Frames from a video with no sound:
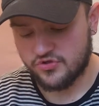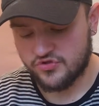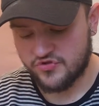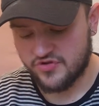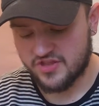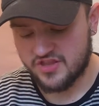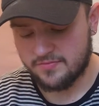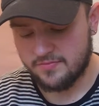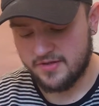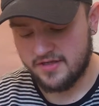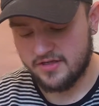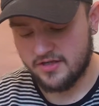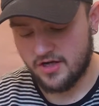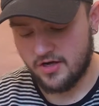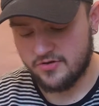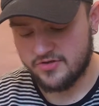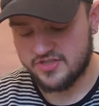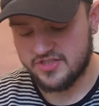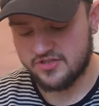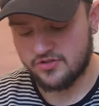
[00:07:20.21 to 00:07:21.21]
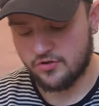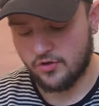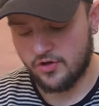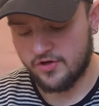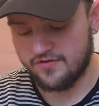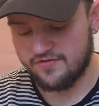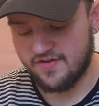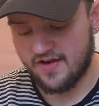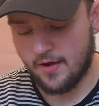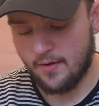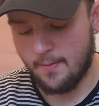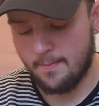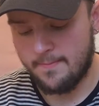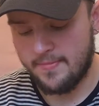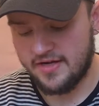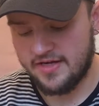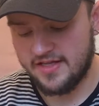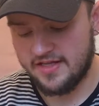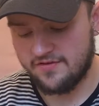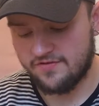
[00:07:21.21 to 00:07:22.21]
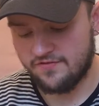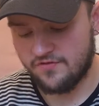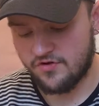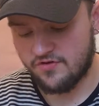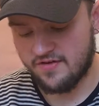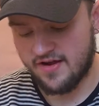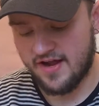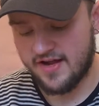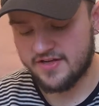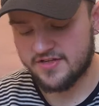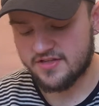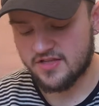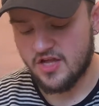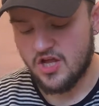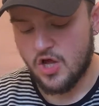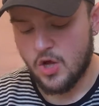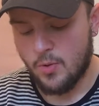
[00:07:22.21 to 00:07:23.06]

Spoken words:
crispy coated cauliflower mini florets